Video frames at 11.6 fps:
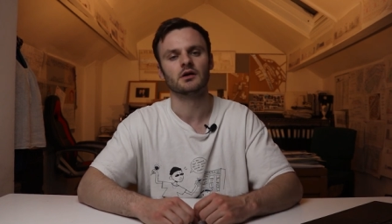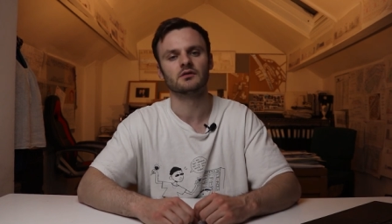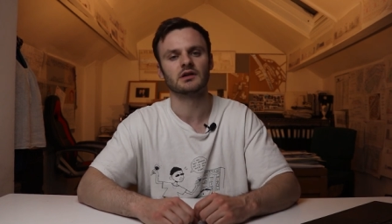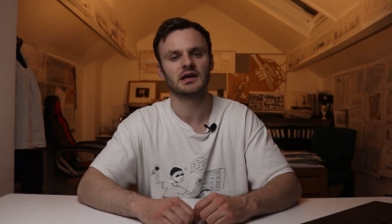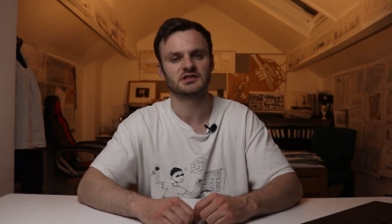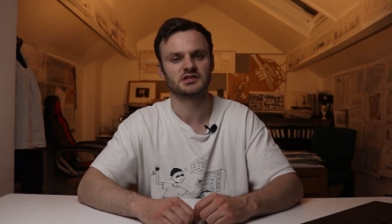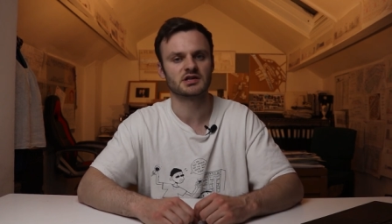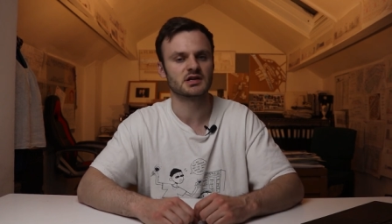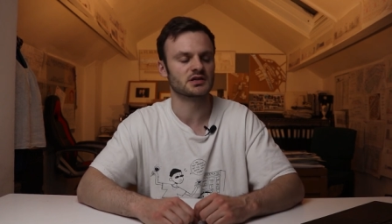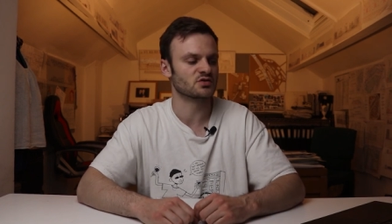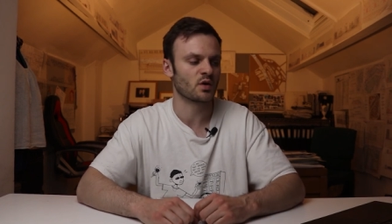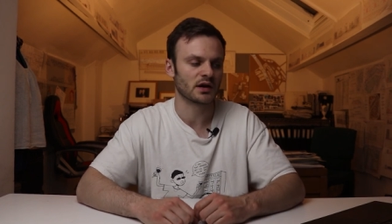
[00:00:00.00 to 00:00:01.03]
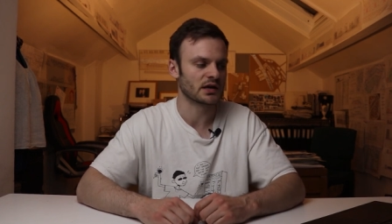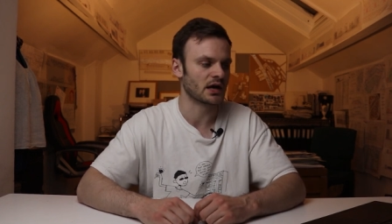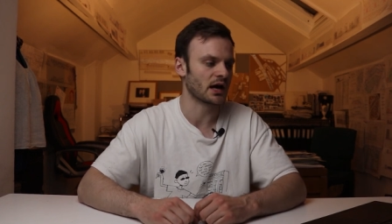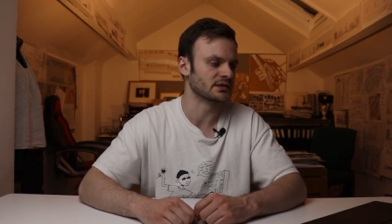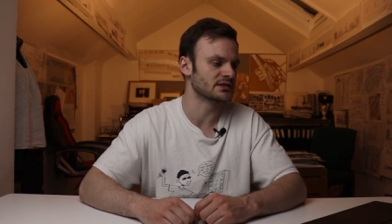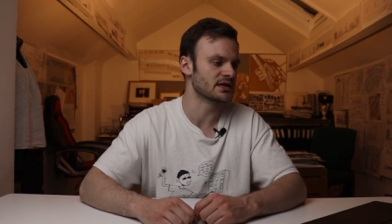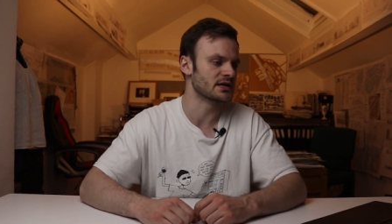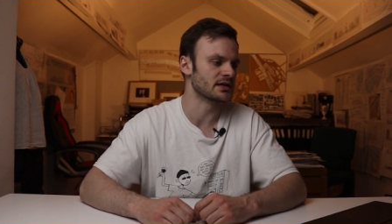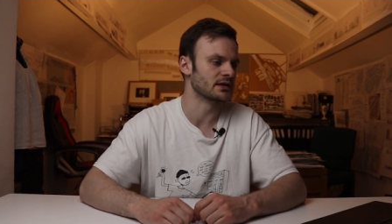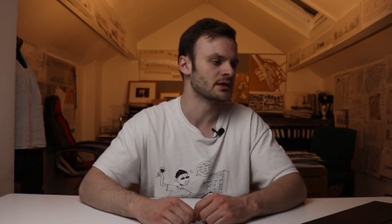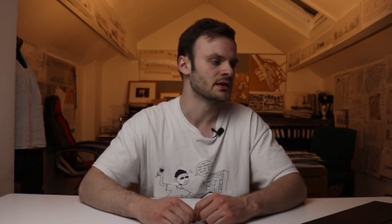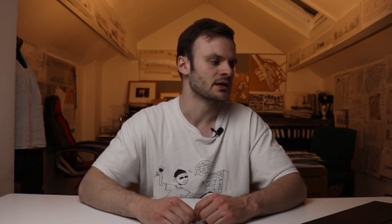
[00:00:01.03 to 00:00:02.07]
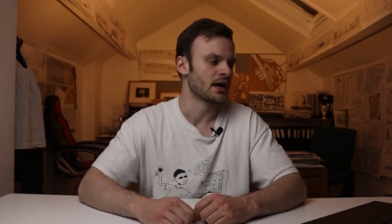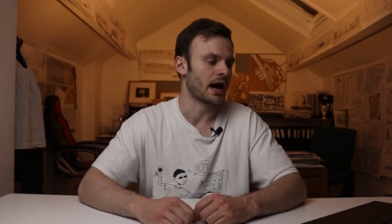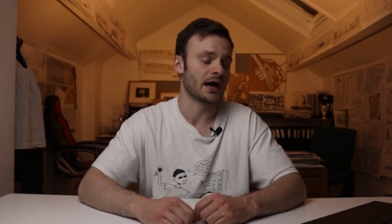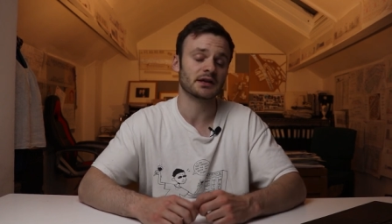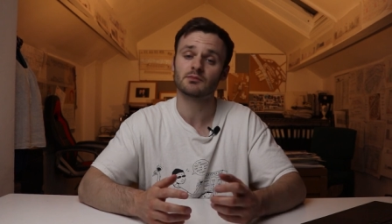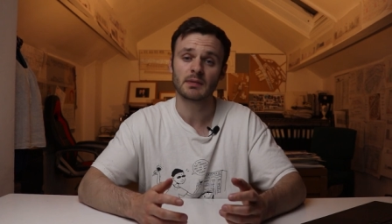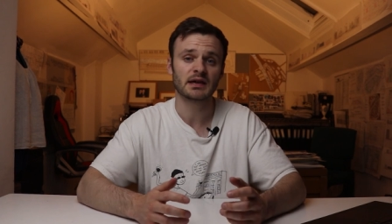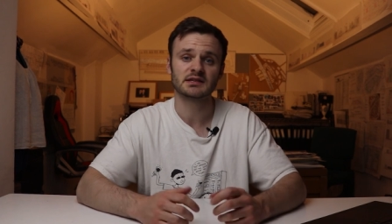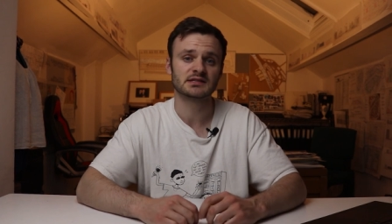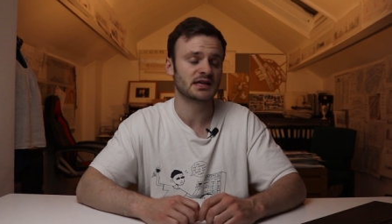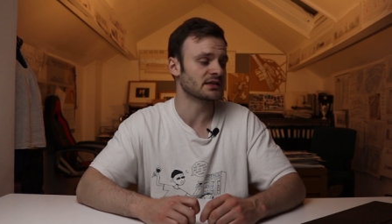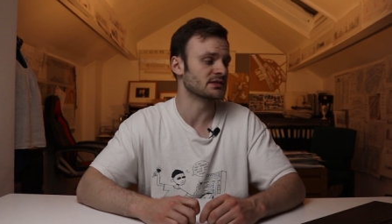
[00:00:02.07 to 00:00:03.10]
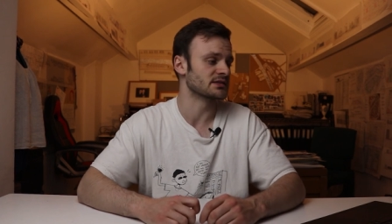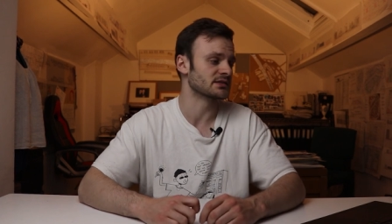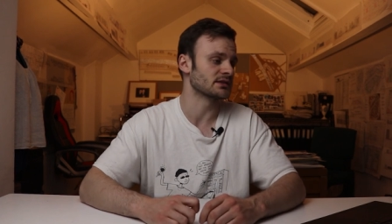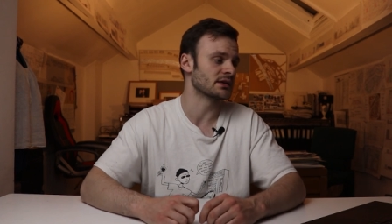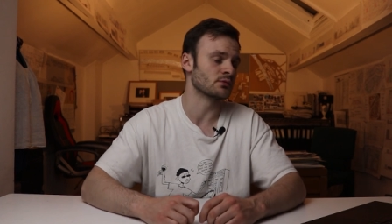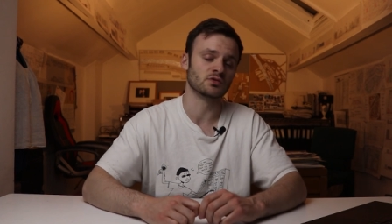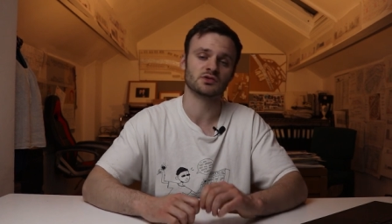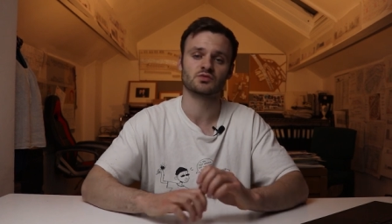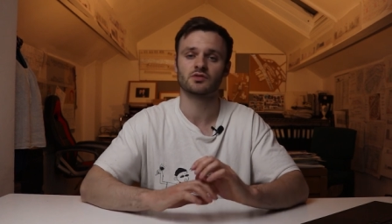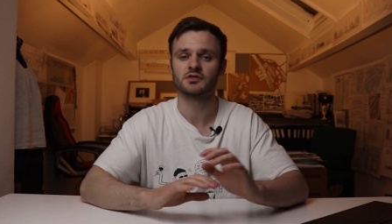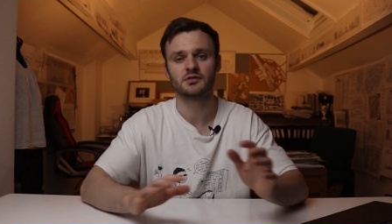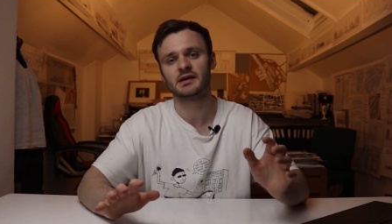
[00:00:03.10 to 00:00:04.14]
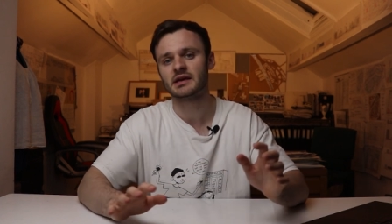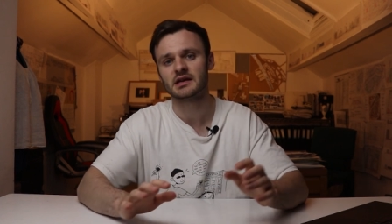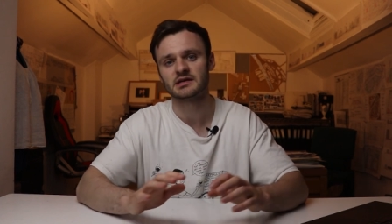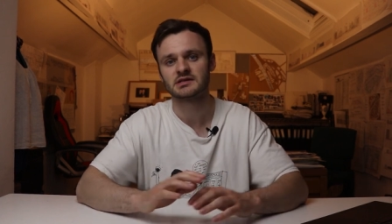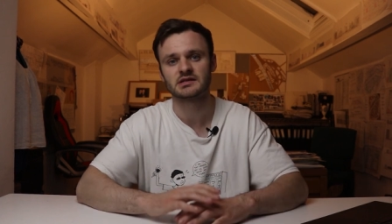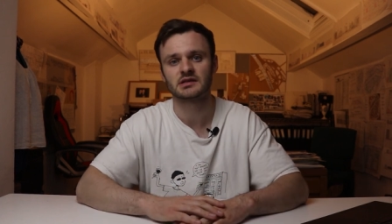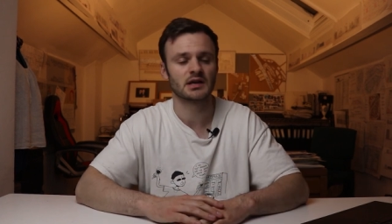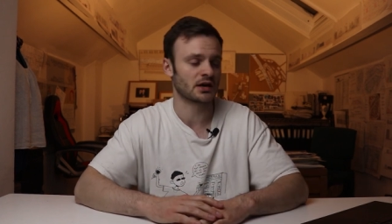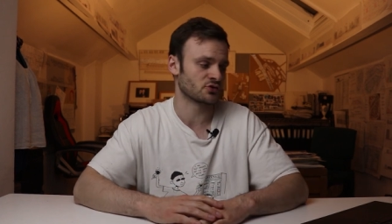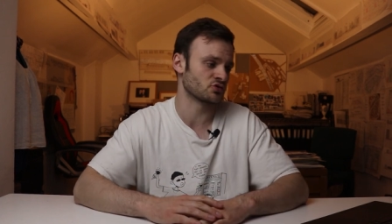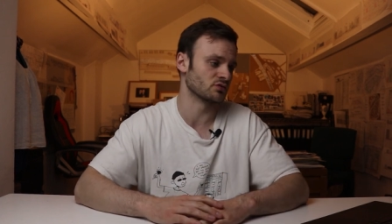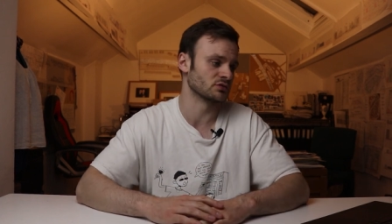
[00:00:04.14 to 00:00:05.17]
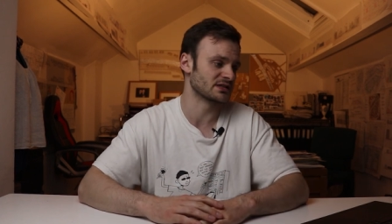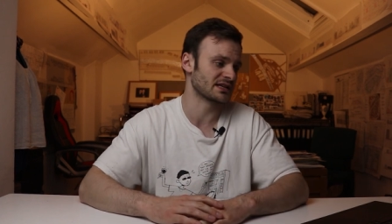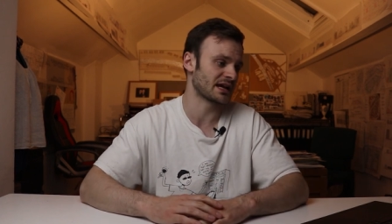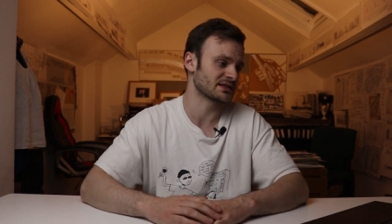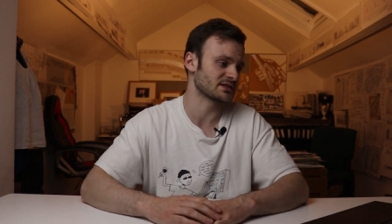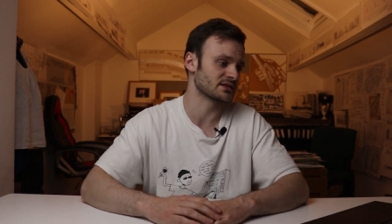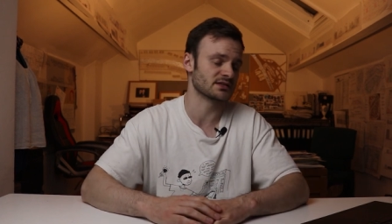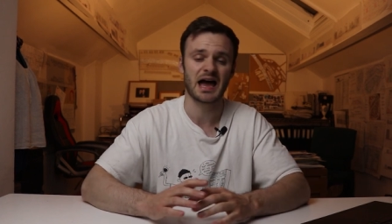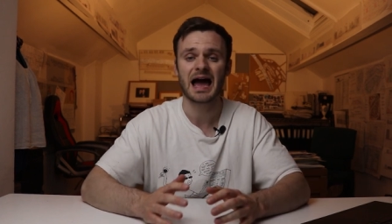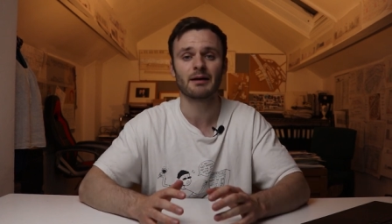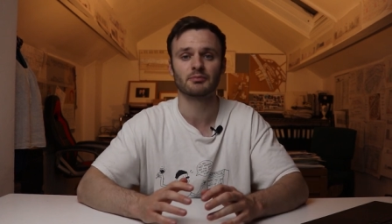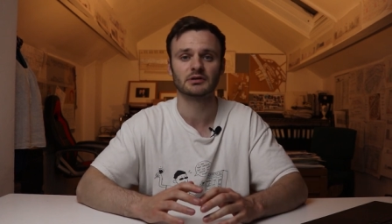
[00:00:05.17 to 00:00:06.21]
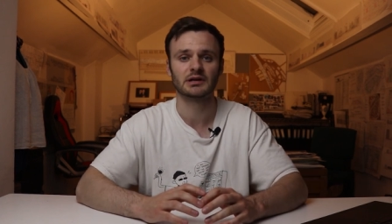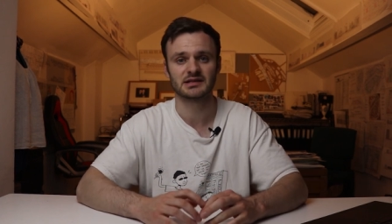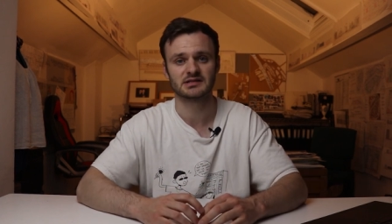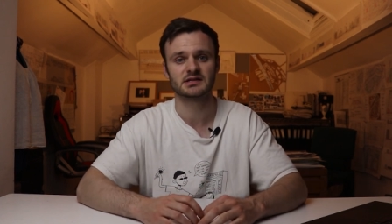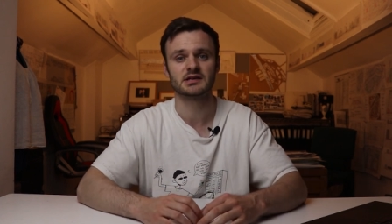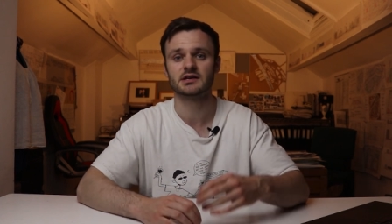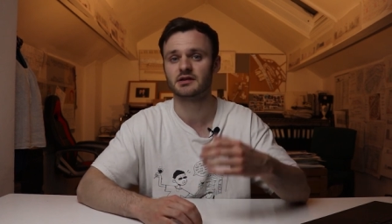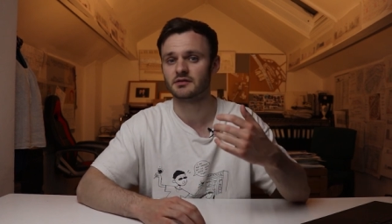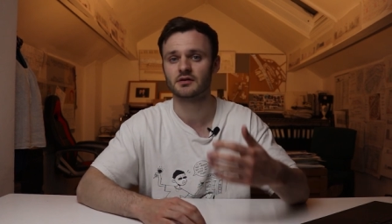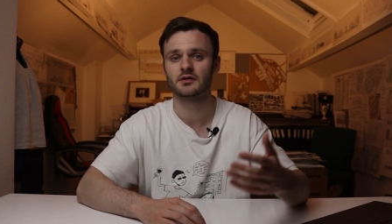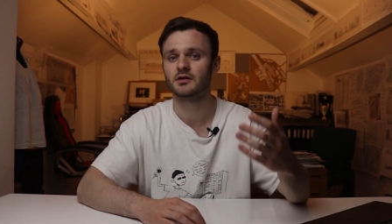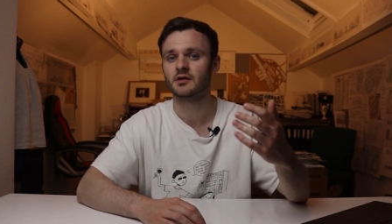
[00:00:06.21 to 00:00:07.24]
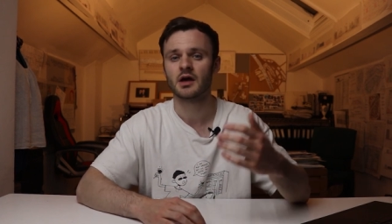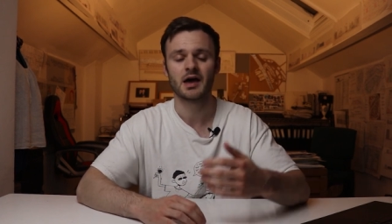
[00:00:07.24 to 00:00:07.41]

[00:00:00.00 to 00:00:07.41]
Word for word: of last year in 2019 and it makes sense it was one of the biggest natural disasters that happened last year that